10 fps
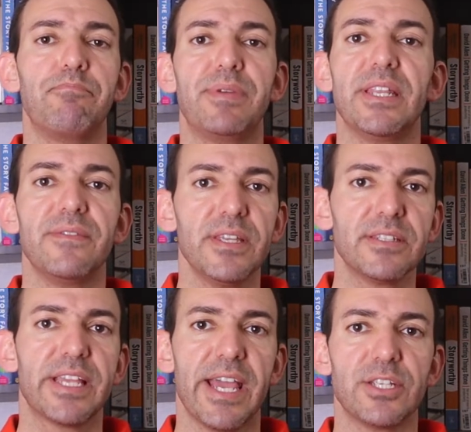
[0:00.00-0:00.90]
But in
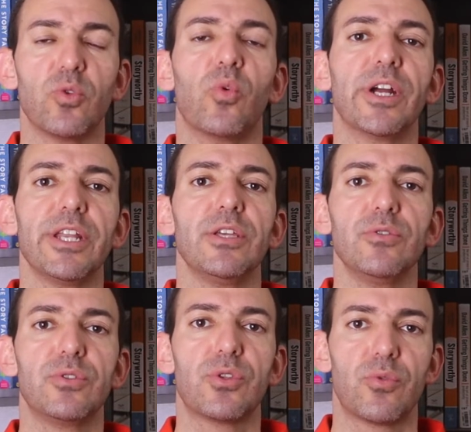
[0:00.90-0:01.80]
this case, we're going to
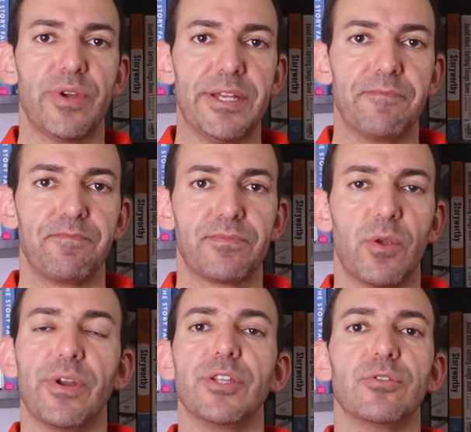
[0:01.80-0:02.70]
use 3.
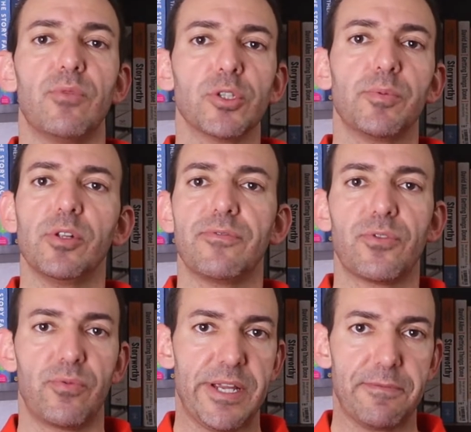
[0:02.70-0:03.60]
We're going to use a multiple of
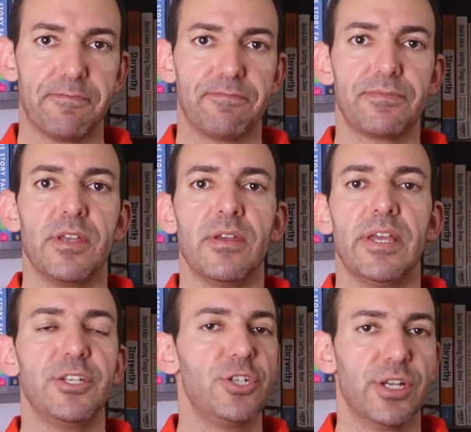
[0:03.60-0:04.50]
3.
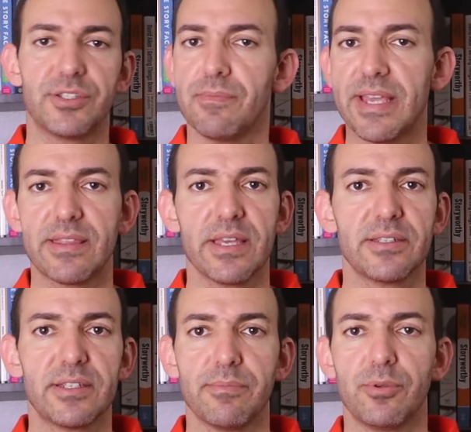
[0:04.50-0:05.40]
Just to make
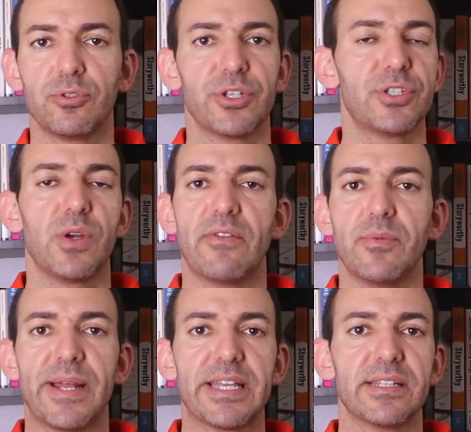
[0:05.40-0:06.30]
things simple, just so
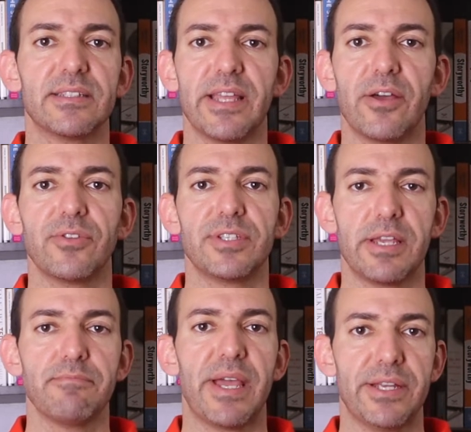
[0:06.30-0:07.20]
everybody can stay on the
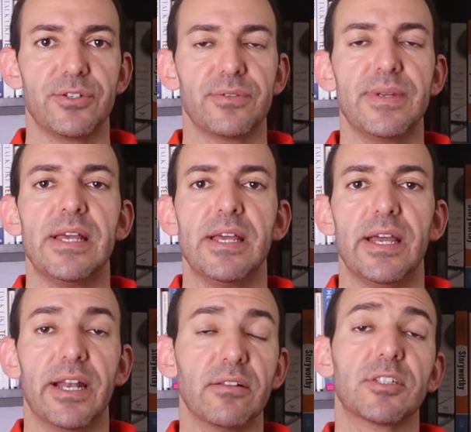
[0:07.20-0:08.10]
same page.
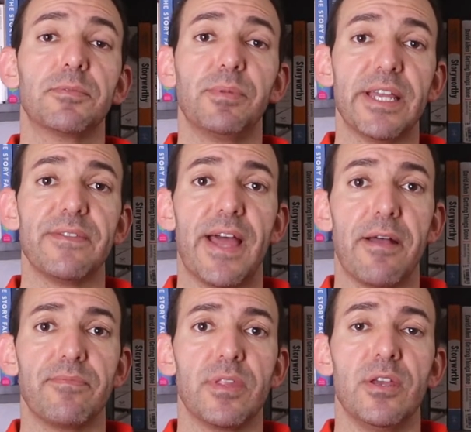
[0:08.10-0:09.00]
And I'll explain
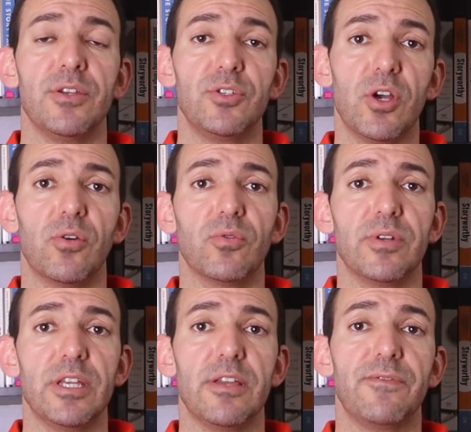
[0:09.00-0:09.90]
that. So
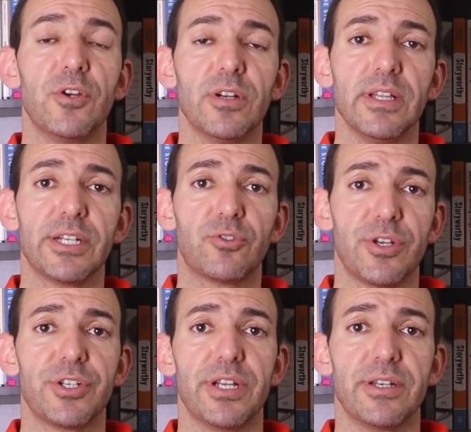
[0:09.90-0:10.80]
if you're an
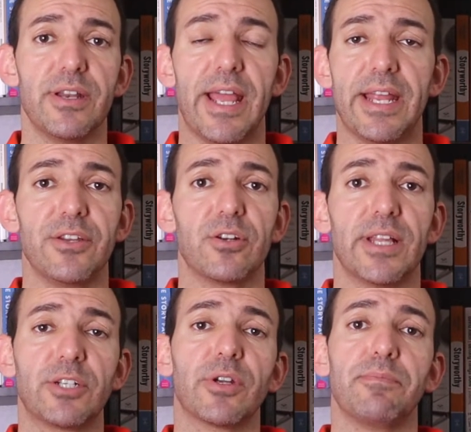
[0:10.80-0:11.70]
electrician and your
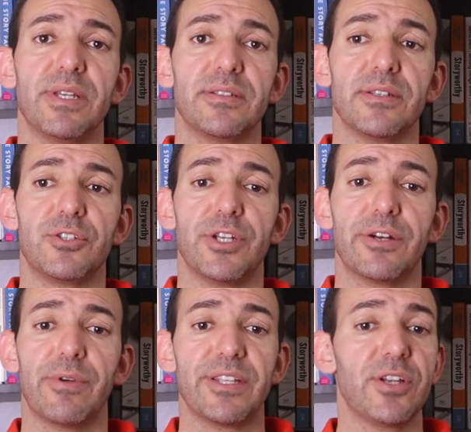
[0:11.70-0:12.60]
electric business
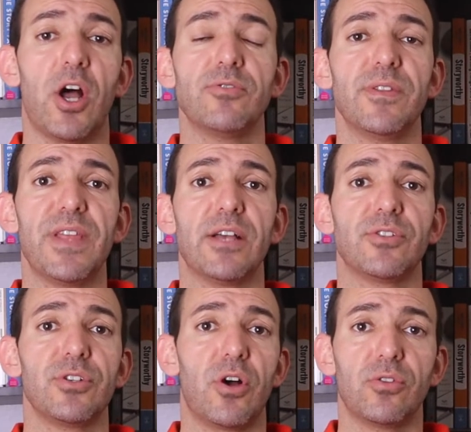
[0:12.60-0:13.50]
generates
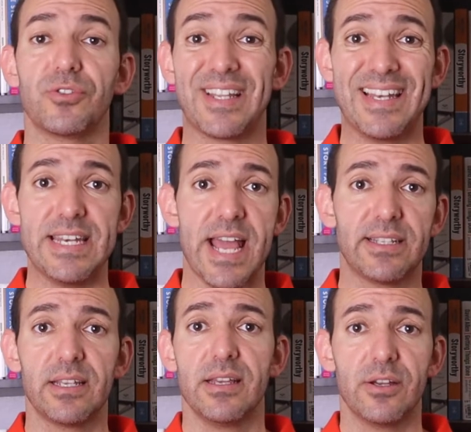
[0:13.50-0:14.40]
$100,000
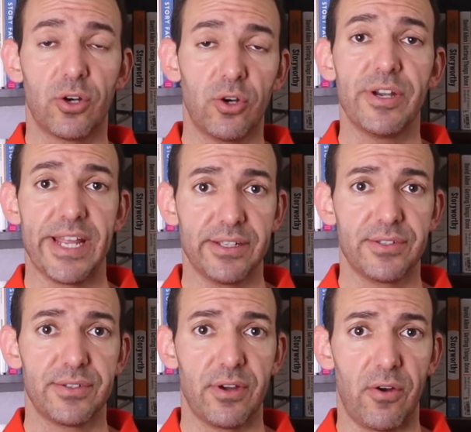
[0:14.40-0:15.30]
net
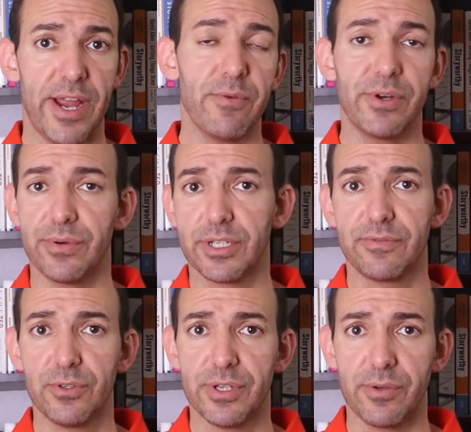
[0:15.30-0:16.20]
earnings, all right, we don't want to
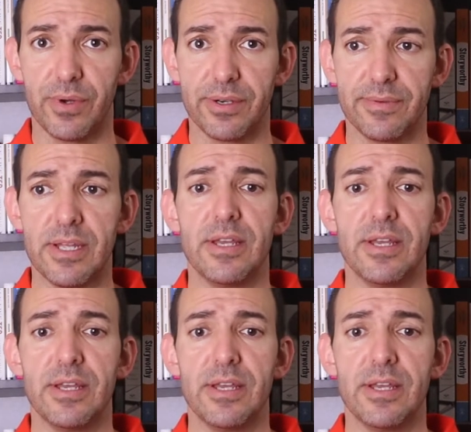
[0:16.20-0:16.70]
confuse anyone,